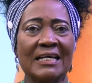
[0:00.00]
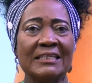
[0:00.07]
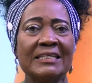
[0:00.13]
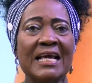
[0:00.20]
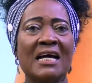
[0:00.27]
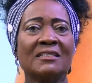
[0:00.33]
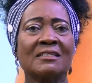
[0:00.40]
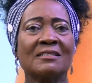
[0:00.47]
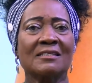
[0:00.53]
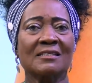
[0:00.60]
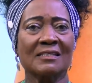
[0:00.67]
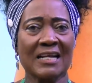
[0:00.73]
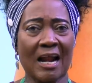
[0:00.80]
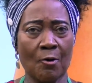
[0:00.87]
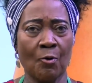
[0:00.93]

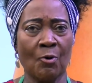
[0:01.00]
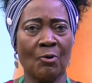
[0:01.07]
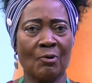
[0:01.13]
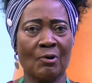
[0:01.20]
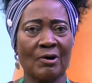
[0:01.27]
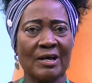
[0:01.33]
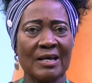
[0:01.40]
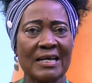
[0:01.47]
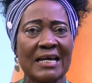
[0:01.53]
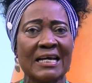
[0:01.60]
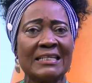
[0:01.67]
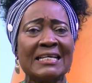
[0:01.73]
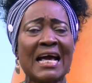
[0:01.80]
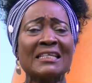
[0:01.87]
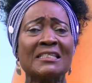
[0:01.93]
Yes, Row.
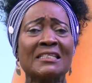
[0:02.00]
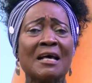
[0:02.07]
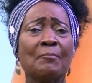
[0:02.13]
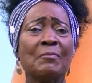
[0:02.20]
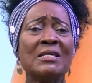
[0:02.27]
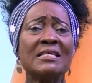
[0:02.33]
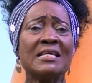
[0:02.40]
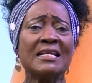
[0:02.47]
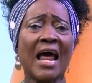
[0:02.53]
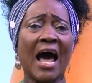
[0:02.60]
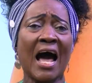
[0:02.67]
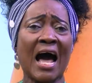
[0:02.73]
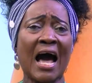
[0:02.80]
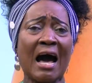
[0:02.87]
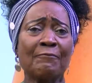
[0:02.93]
Yes, some
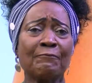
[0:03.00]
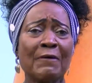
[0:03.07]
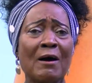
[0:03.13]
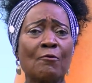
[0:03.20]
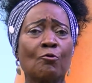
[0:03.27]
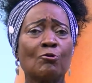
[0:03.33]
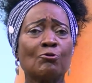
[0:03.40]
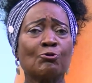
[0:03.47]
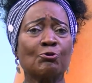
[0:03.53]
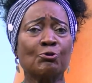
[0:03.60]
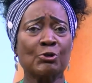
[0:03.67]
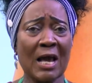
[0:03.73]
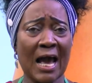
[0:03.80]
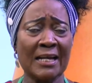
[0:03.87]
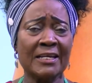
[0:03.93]
winner, Franco
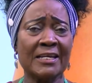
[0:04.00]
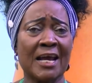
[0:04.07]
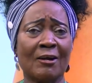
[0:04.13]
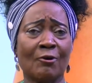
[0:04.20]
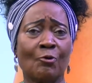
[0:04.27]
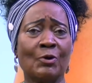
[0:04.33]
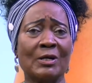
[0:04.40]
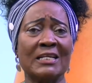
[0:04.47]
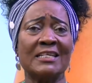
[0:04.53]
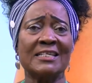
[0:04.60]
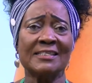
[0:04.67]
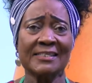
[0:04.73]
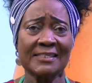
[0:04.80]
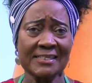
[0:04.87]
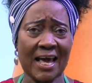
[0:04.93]
Siadia, no one
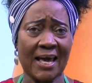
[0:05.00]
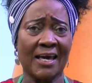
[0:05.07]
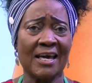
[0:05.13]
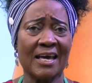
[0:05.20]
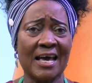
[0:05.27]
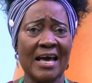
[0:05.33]
say.